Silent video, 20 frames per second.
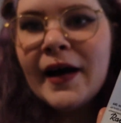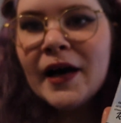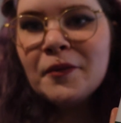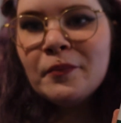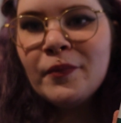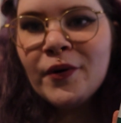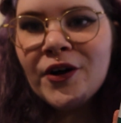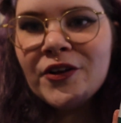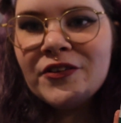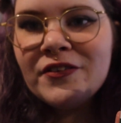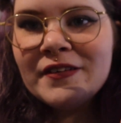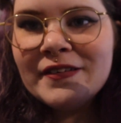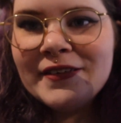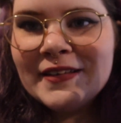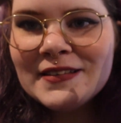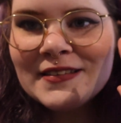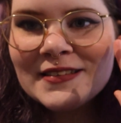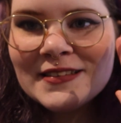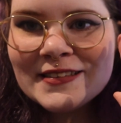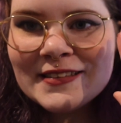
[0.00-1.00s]
I bought
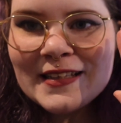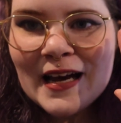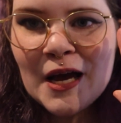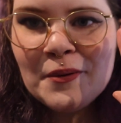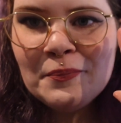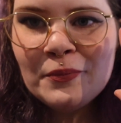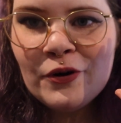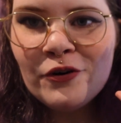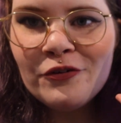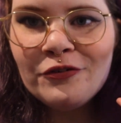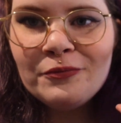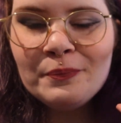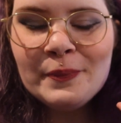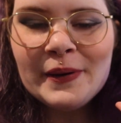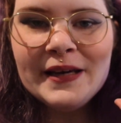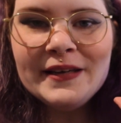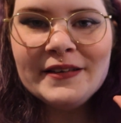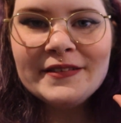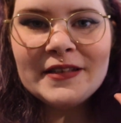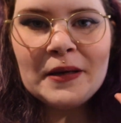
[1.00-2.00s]
this type of
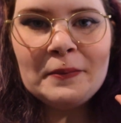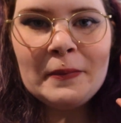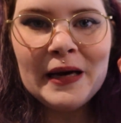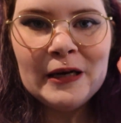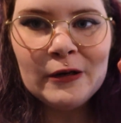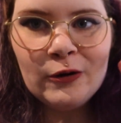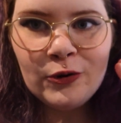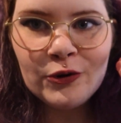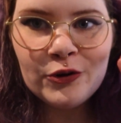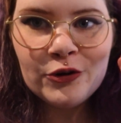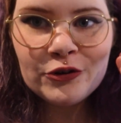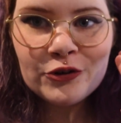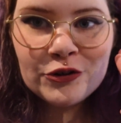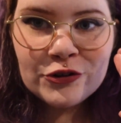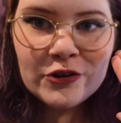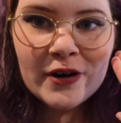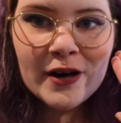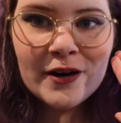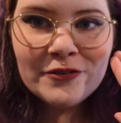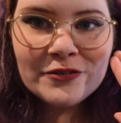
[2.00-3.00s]
paint in my local
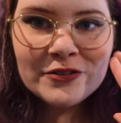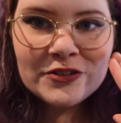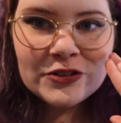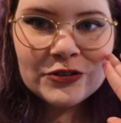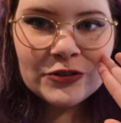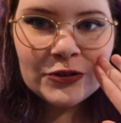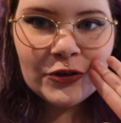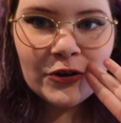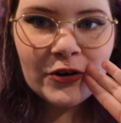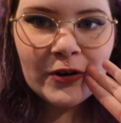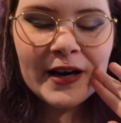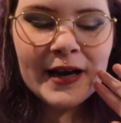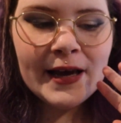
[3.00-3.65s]
craft store,